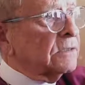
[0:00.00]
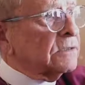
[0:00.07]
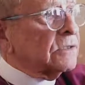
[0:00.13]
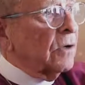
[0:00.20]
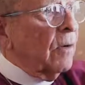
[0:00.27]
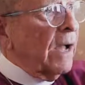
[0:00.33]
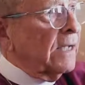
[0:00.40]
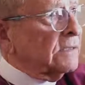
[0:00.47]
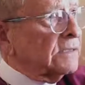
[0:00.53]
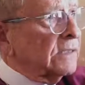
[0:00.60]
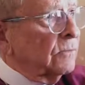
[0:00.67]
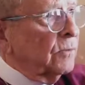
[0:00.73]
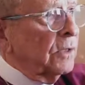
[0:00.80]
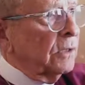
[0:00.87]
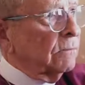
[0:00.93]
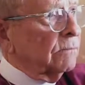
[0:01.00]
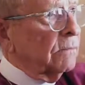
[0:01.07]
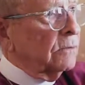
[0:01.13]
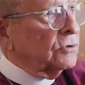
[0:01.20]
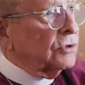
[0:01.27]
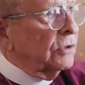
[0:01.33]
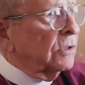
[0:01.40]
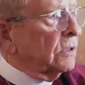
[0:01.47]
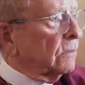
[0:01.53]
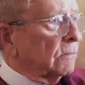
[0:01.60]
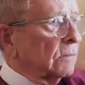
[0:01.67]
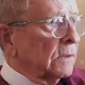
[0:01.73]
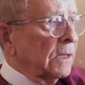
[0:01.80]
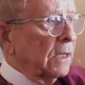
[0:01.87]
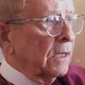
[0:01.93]
so I said, well, Judy,
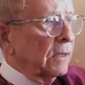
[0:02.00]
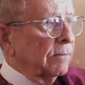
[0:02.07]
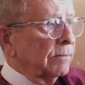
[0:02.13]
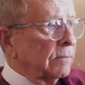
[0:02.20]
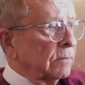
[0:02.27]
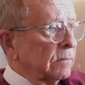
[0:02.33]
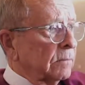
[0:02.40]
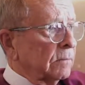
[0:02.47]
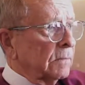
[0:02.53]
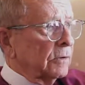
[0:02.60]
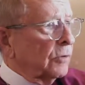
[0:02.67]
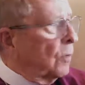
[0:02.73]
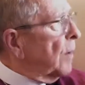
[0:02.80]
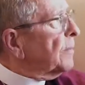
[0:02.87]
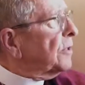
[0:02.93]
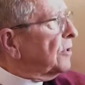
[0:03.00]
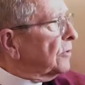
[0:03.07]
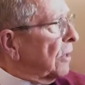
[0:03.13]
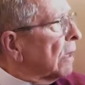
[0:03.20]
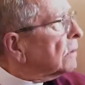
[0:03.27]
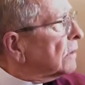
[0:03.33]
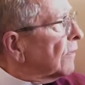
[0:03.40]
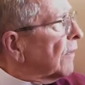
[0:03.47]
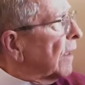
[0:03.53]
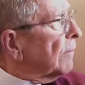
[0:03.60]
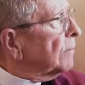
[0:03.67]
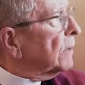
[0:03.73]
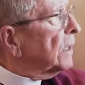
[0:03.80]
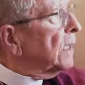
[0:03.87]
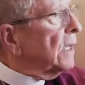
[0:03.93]
uh, you want me to talk to them?
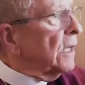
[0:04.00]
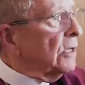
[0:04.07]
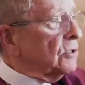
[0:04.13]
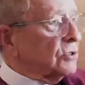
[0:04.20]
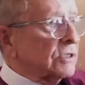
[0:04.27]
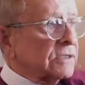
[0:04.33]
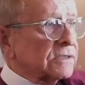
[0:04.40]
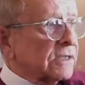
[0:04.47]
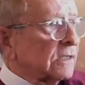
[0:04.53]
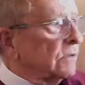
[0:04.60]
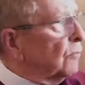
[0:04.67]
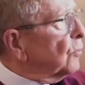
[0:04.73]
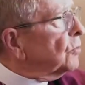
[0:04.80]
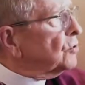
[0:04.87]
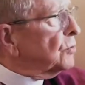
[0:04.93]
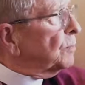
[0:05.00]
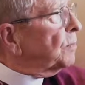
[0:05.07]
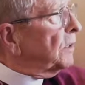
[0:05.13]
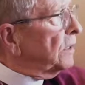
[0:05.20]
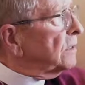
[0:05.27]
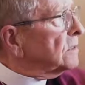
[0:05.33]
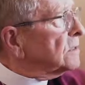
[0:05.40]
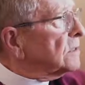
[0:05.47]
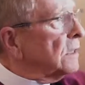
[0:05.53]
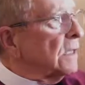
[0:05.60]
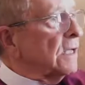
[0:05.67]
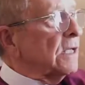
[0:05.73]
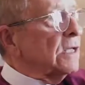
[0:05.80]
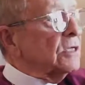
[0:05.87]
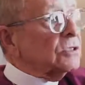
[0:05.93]
And she said, would you please?
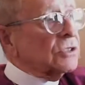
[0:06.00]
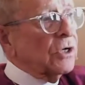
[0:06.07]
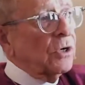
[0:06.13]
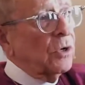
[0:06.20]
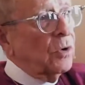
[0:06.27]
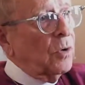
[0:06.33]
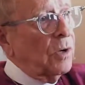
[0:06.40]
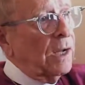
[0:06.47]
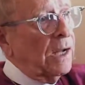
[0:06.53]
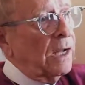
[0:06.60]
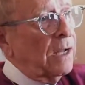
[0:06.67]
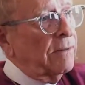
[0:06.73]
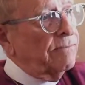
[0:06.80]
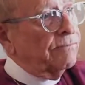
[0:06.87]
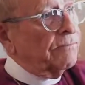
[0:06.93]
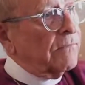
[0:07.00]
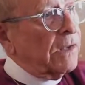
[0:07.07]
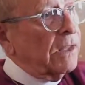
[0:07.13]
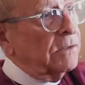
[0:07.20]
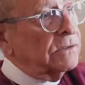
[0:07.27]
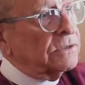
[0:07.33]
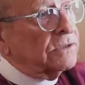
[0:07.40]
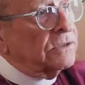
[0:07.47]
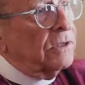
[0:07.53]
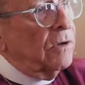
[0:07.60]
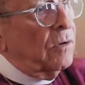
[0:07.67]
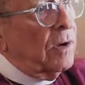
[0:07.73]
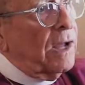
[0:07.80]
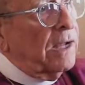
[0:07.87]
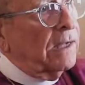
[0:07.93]
So, um,
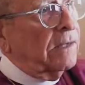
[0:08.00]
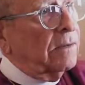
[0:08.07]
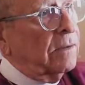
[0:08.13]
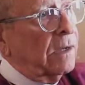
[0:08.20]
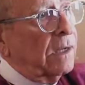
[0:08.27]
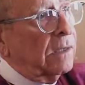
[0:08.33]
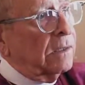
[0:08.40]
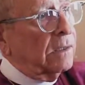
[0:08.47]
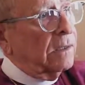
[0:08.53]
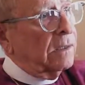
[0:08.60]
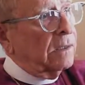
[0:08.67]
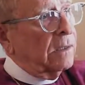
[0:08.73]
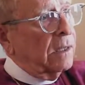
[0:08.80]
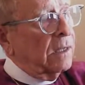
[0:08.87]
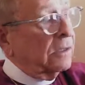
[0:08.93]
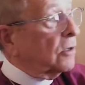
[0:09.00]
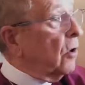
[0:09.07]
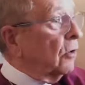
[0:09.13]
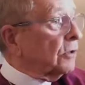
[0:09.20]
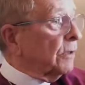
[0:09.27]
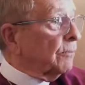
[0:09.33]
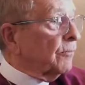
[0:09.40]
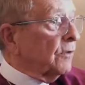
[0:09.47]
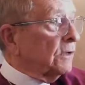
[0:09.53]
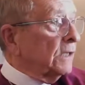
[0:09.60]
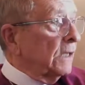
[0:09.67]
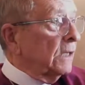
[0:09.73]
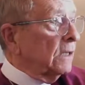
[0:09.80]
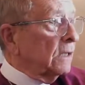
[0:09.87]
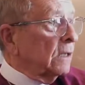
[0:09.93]
so I called up the
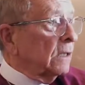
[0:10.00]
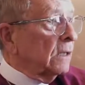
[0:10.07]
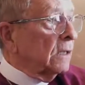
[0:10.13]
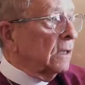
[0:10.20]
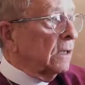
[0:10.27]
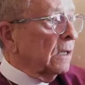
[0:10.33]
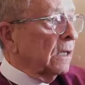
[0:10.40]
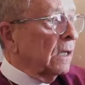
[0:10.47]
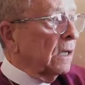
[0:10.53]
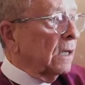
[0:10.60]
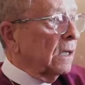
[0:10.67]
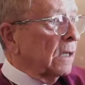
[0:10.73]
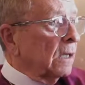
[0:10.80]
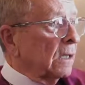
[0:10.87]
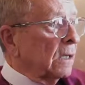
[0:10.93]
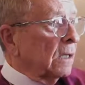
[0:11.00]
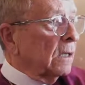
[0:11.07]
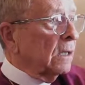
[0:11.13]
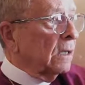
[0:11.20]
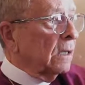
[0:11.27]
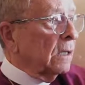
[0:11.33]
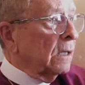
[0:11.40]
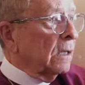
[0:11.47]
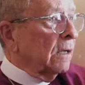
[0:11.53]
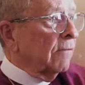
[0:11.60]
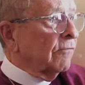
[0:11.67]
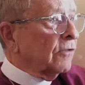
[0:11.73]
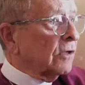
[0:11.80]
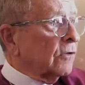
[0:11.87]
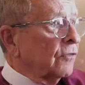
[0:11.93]
dean uh,
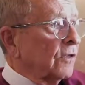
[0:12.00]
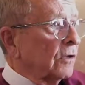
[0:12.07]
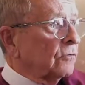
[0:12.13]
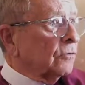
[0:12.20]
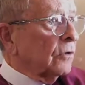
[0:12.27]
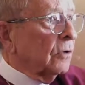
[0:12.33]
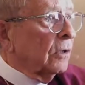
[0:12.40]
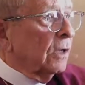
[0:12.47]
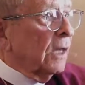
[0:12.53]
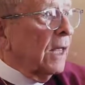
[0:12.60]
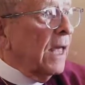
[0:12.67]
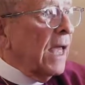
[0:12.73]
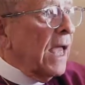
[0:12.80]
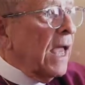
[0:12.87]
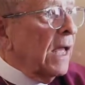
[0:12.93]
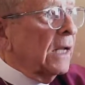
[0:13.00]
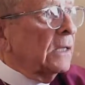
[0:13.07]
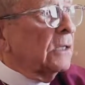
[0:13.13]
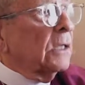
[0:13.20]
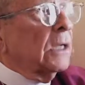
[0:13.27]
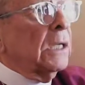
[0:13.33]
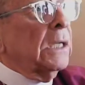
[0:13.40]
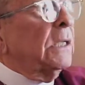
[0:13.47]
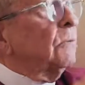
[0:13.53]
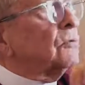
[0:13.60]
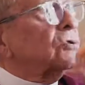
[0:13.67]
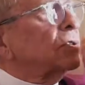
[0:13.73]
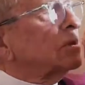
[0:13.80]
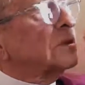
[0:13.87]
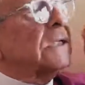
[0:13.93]
of the cathedral, and he
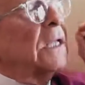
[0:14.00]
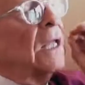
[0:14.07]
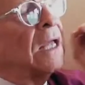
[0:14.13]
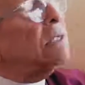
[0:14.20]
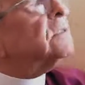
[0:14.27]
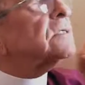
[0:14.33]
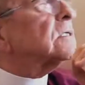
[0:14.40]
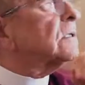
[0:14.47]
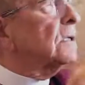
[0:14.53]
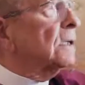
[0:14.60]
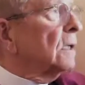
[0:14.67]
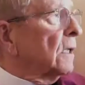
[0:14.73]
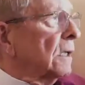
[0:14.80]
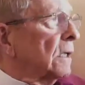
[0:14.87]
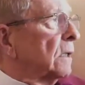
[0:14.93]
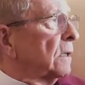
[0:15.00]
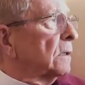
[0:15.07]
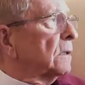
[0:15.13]
was just instantly